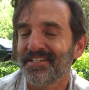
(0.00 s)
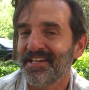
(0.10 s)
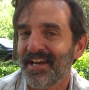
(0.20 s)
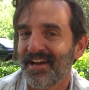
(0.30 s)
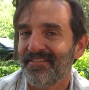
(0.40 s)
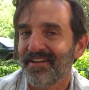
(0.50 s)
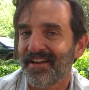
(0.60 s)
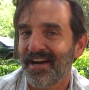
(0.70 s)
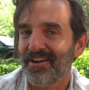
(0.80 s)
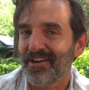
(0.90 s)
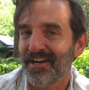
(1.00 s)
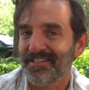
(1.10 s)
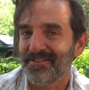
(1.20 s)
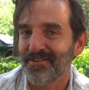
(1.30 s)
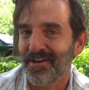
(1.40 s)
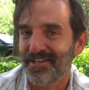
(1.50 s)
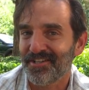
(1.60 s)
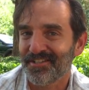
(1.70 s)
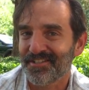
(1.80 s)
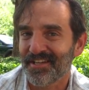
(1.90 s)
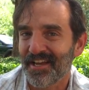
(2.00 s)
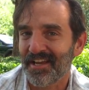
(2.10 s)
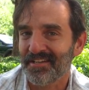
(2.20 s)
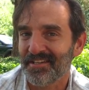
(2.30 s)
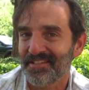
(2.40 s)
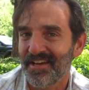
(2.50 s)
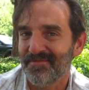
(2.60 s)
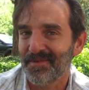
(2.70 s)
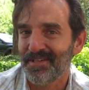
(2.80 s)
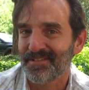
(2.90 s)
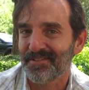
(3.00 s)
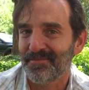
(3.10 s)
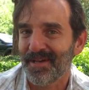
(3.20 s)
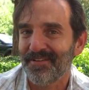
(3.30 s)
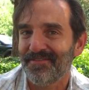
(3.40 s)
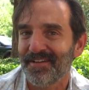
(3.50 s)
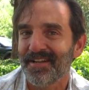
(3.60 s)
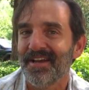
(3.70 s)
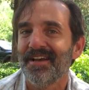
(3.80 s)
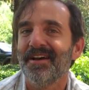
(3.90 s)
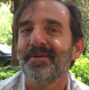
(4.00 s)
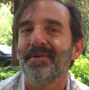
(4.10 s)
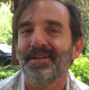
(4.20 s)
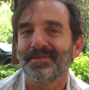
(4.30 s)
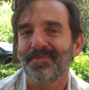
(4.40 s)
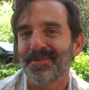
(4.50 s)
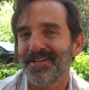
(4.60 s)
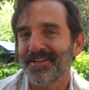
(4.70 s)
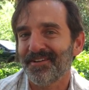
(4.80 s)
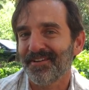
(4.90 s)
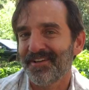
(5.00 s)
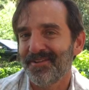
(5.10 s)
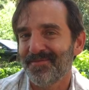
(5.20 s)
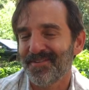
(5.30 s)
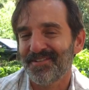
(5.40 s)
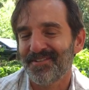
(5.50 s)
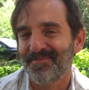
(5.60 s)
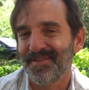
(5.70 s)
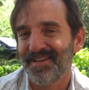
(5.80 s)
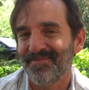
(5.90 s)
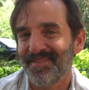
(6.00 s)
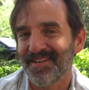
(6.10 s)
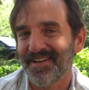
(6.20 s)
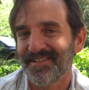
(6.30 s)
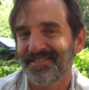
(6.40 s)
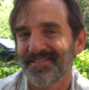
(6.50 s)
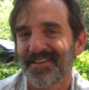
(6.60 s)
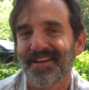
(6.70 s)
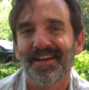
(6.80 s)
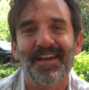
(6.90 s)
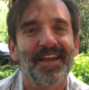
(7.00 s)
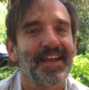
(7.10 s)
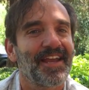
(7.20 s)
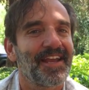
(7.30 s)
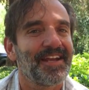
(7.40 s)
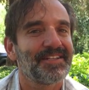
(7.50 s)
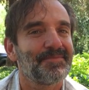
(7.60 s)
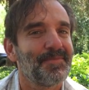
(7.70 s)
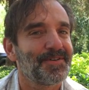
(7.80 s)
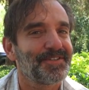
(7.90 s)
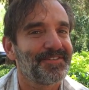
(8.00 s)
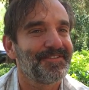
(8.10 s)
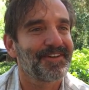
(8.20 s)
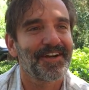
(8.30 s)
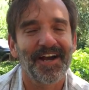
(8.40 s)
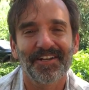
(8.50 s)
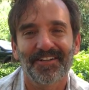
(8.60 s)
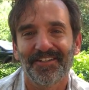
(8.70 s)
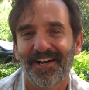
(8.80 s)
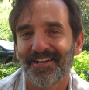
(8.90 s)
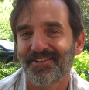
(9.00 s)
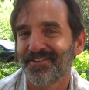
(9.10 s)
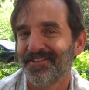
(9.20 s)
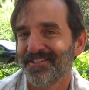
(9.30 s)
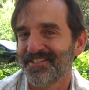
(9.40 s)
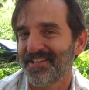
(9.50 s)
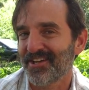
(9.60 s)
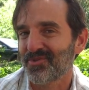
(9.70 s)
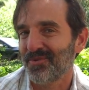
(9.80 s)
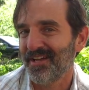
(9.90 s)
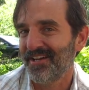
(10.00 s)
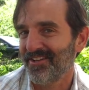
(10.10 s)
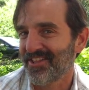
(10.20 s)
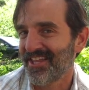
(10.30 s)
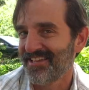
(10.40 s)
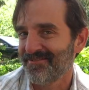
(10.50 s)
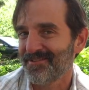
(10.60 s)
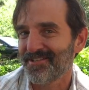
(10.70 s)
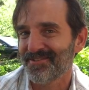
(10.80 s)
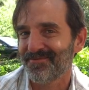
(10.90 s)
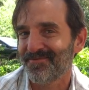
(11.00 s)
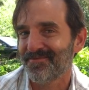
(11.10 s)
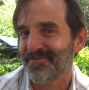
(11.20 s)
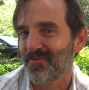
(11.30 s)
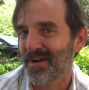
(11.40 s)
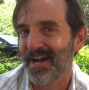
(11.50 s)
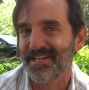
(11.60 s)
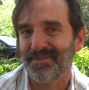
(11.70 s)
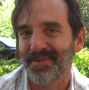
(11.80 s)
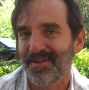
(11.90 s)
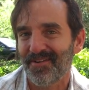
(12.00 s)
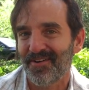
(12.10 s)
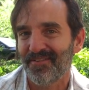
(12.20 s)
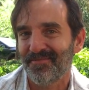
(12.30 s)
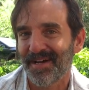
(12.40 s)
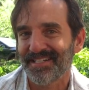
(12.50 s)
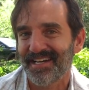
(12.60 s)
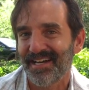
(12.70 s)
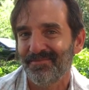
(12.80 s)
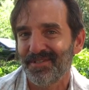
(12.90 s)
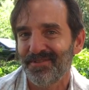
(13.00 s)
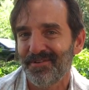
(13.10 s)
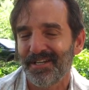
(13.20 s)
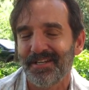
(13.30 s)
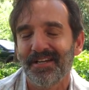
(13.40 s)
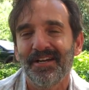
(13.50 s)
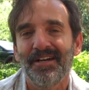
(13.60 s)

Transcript: does have, at higher concentrations, does have medicinal benefit, but it's particularly humorous to me because it's mostly for gynecological and sexual health, which is what I spend all of my time doing,